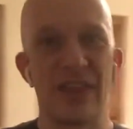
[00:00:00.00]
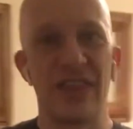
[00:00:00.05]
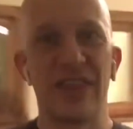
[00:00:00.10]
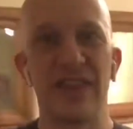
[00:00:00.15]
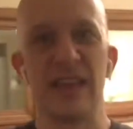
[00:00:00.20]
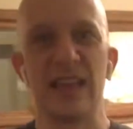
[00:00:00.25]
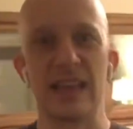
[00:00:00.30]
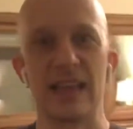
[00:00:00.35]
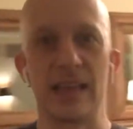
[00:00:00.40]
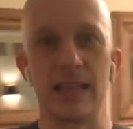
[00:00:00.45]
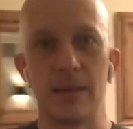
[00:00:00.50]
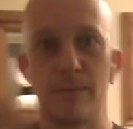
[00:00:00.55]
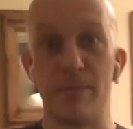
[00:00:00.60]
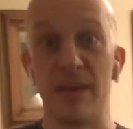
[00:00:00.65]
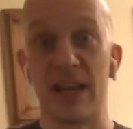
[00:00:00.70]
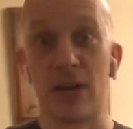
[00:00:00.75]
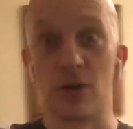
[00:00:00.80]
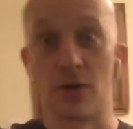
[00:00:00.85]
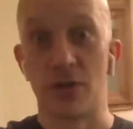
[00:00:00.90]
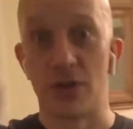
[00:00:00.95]
thinking the
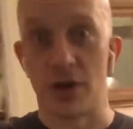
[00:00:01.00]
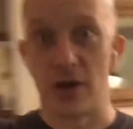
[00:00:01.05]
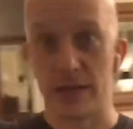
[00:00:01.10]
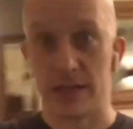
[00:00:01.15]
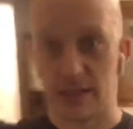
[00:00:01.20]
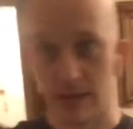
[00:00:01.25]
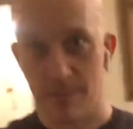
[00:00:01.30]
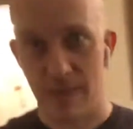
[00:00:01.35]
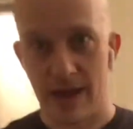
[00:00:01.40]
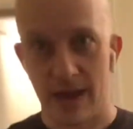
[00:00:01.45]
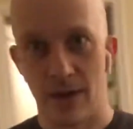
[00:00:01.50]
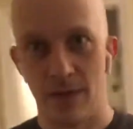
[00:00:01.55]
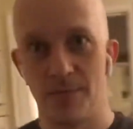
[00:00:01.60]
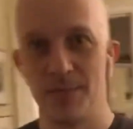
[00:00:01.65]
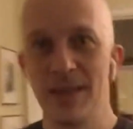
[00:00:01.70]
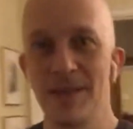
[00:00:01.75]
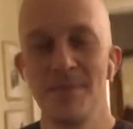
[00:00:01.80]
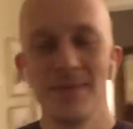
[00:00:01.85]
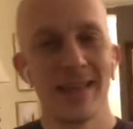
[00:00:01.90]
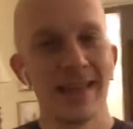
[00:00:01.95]
bigger thoughts about it.
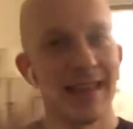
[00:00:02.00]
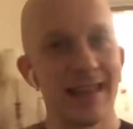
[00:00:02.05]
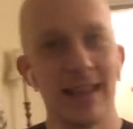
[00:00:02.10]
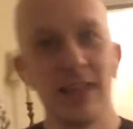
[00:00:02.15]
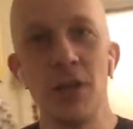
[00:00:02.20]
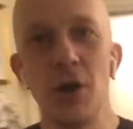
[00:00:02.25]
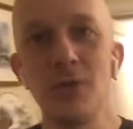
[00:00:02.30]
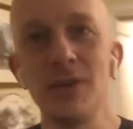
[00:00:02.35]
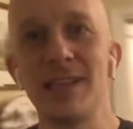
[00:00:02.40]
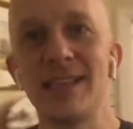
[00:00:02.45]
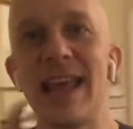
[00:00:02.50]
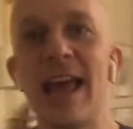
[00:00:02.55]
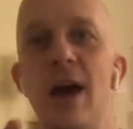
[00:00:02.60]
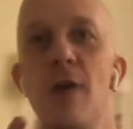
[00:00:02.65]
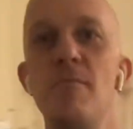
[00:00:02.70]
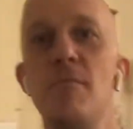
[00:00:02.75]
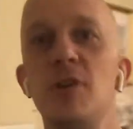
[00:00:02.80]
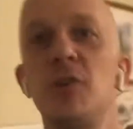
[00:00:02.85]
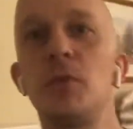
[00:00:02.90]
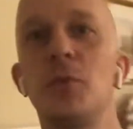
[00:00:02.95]
Notice how
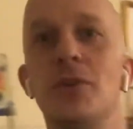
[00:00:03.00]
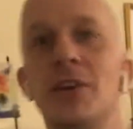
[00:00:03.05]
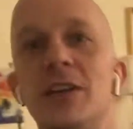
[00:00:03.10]
much more